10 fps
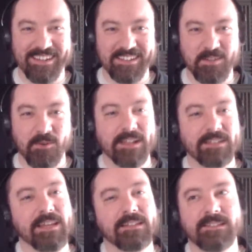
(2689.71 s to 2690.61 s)
It's cool.
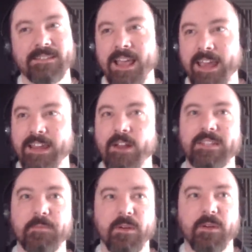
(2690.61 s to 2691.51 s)
It's it's you know
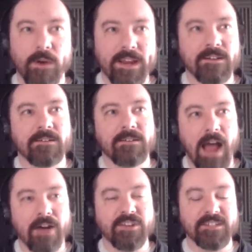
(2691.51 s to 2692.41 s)
it's been weird,
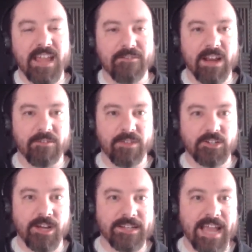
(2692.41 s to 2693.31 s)
obviously having everything
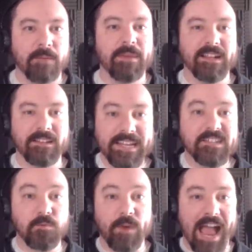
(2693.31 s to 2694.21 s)
shut down, but at
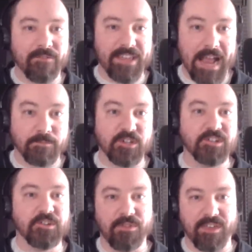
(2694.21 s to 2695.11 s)
least we have the option to
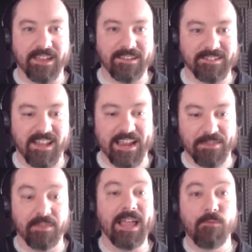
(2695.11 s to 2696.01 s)
do things like
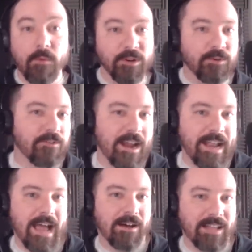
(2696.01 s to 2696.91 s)
like what we're doing right
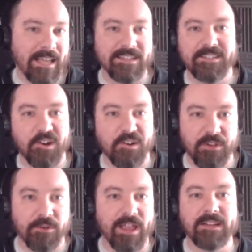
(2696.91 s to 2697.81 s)
now, like this
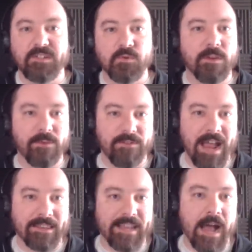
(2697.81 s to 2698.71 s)
interview. Like it's cool that we've
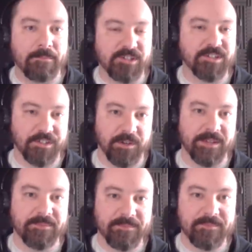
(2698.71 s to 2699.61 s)
got the option to do
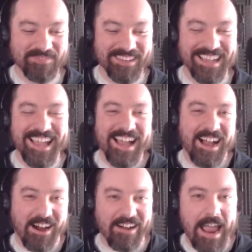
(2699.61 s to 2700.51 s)
it.
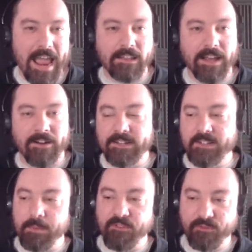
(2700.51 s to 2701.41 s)
All right, hey Larry.
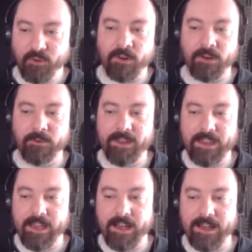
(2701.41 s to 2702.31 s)
So before
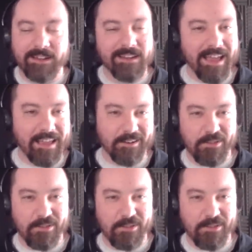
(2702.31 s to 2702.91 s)
we uh, end yeah.